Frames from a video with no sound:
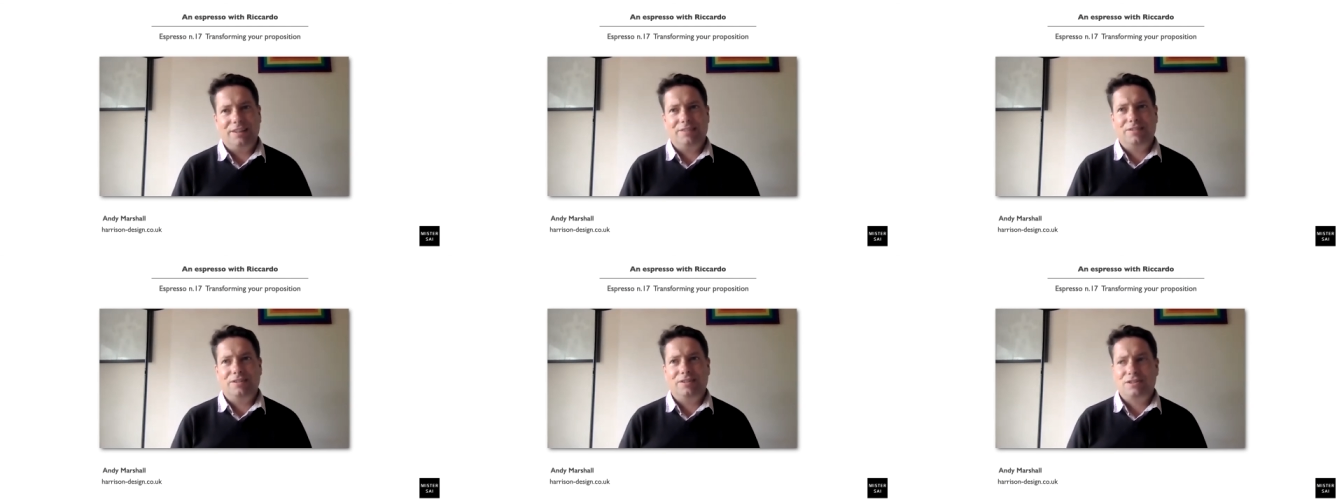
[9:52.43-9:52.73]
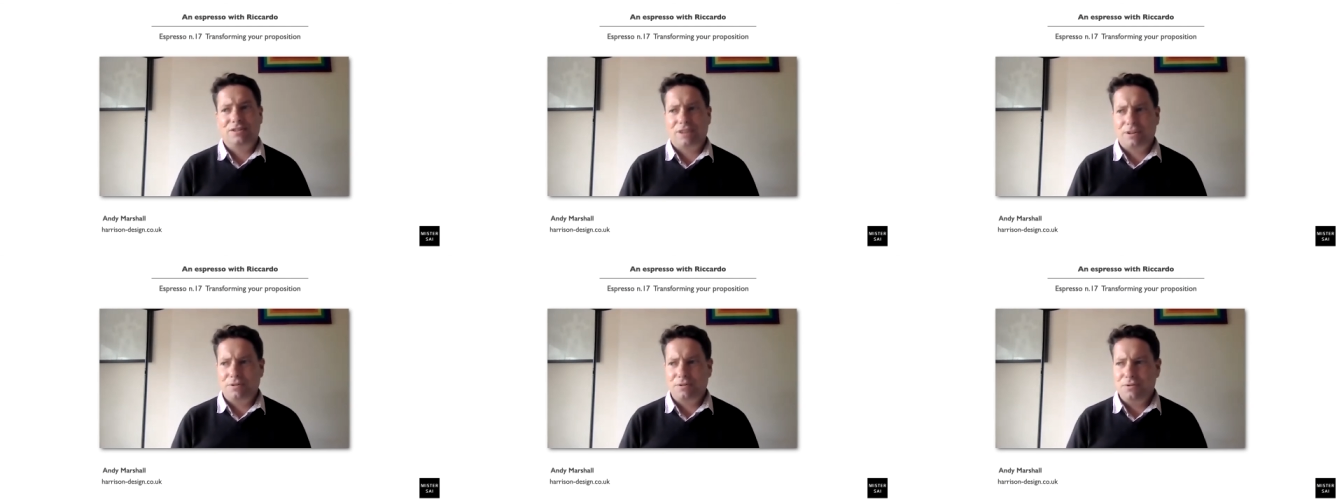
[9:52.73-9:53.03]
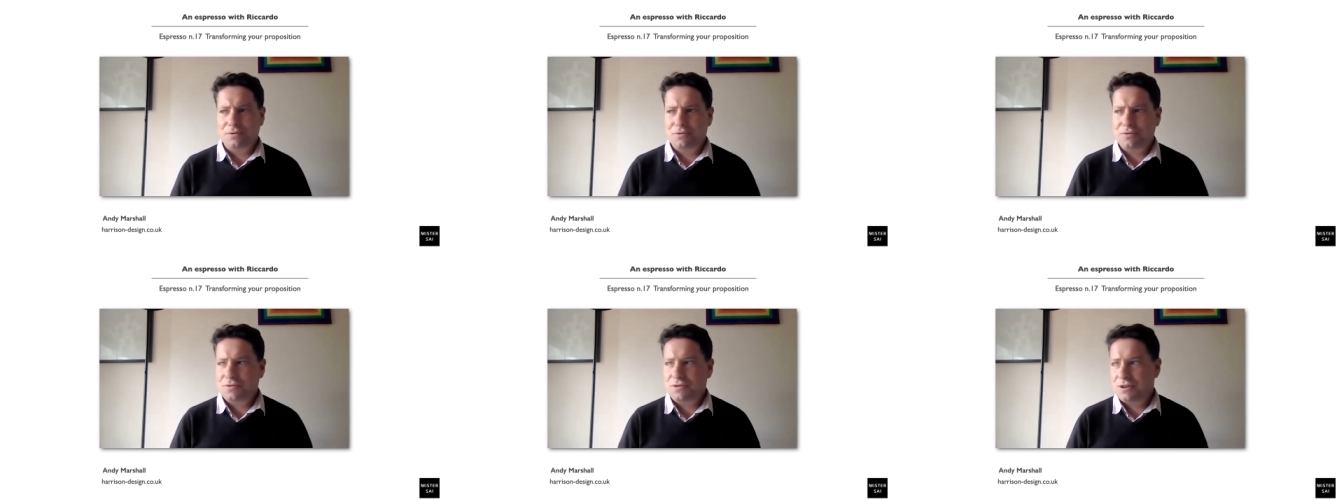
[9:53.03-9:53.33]

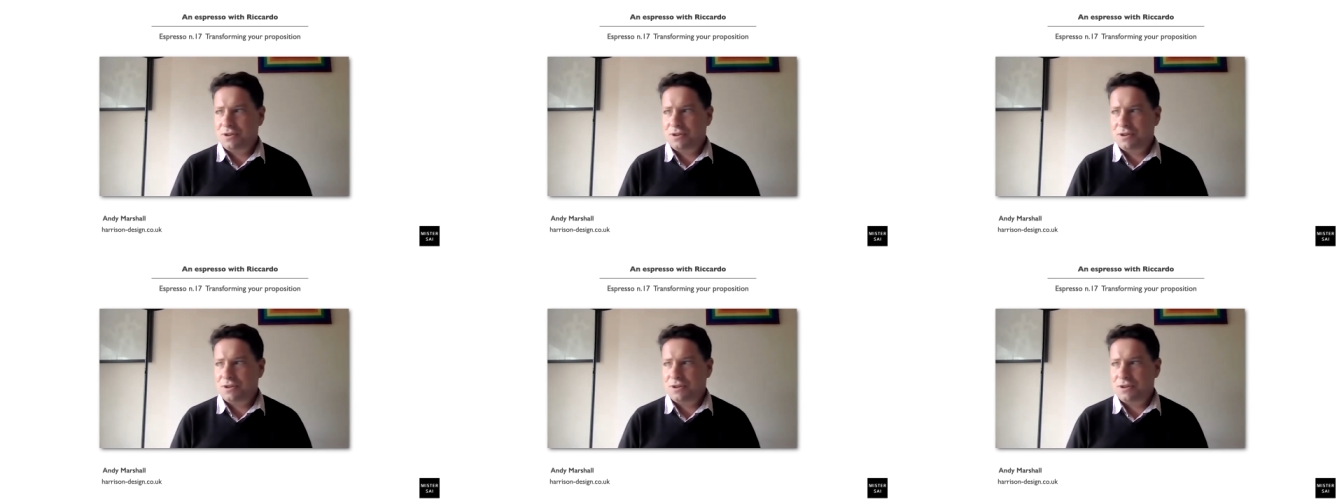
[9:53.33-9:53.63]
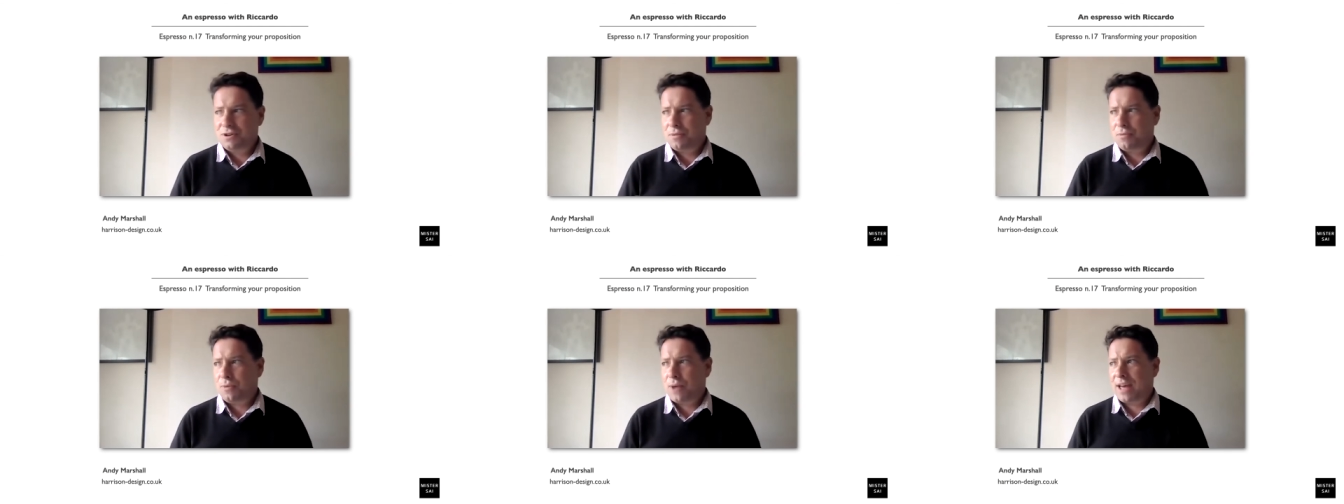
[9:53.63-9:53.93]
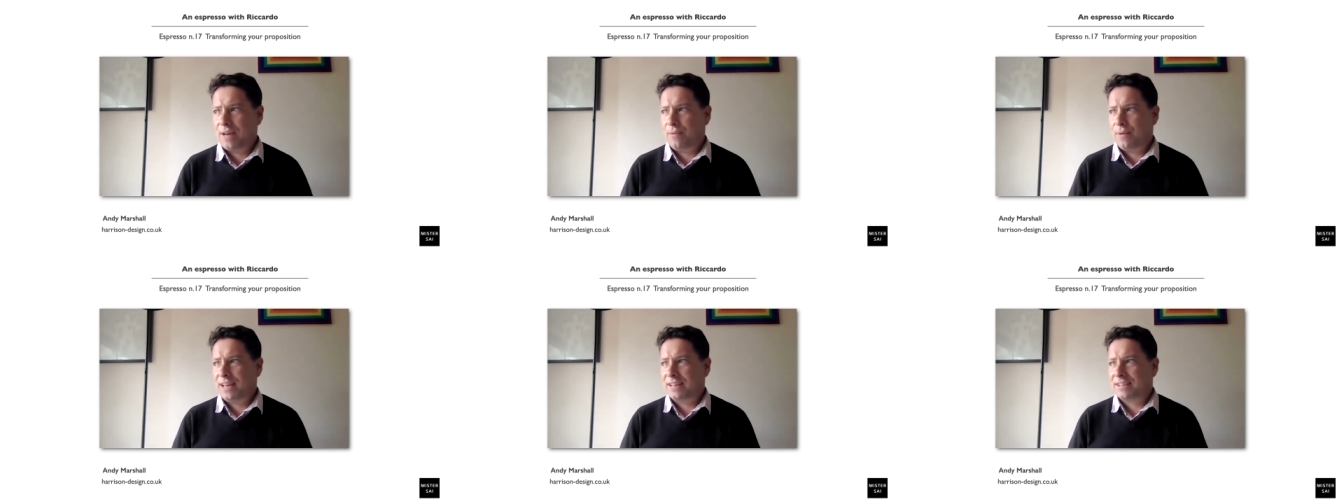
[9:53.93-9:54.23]
So, you know, where
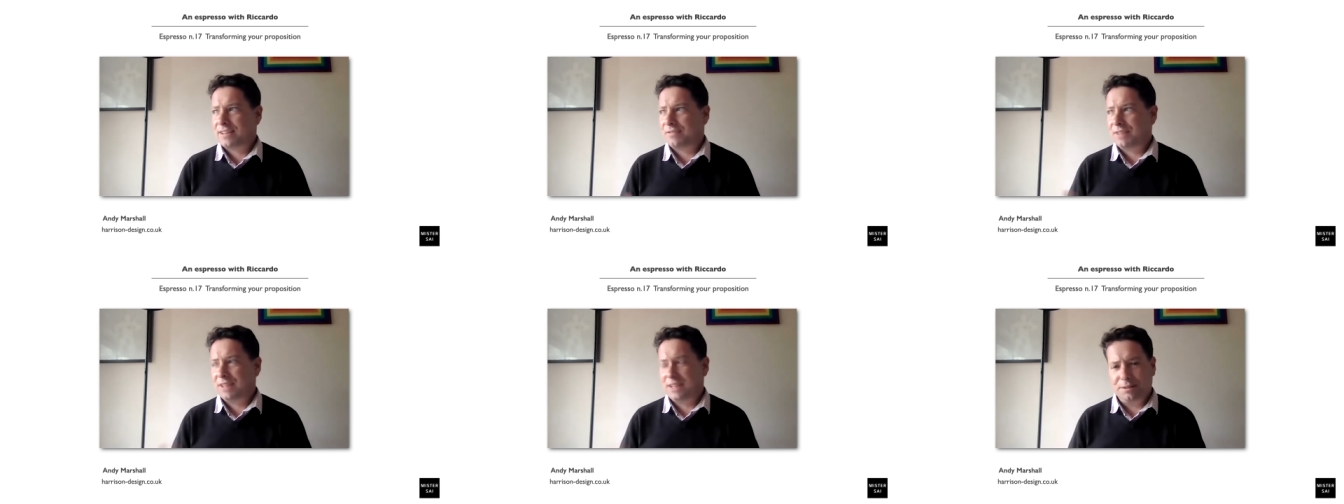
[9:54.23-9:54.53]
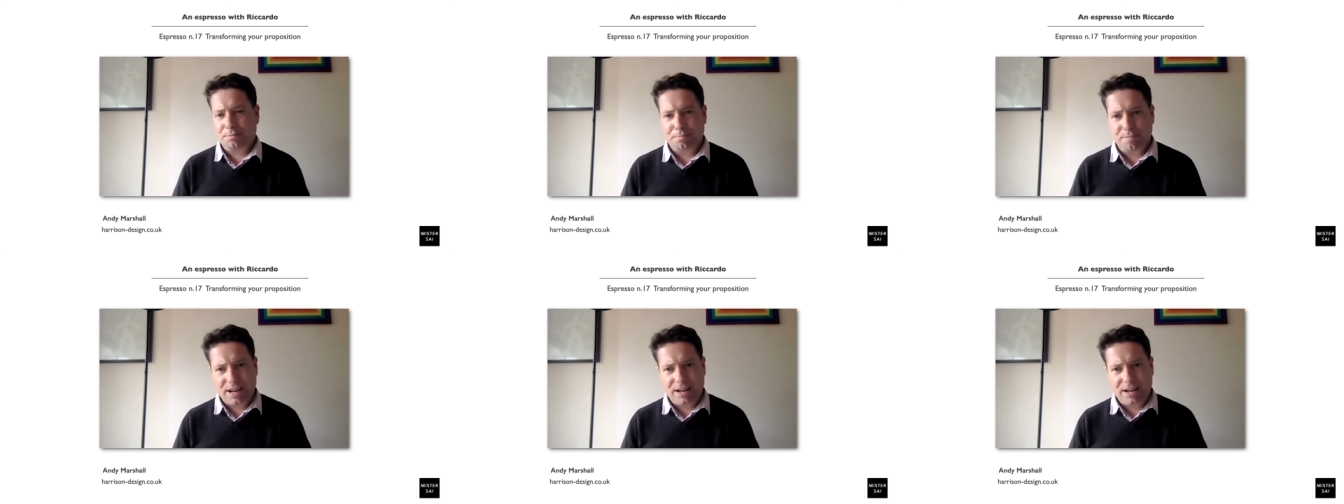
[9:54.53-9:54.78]
something is made,